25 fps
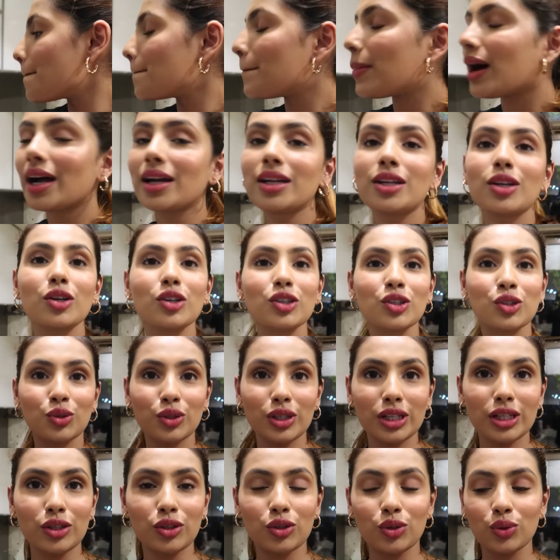But
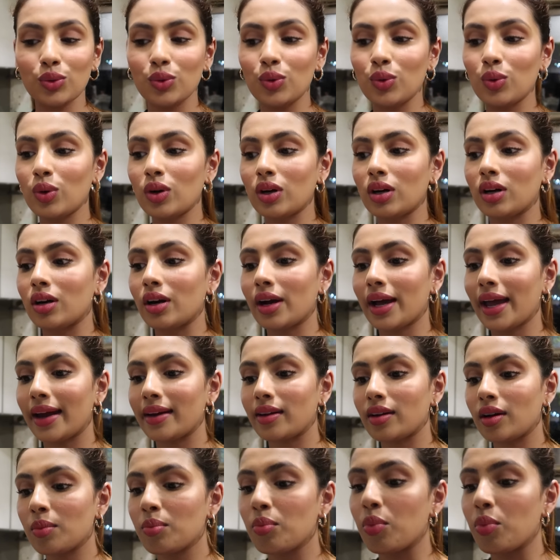you need to get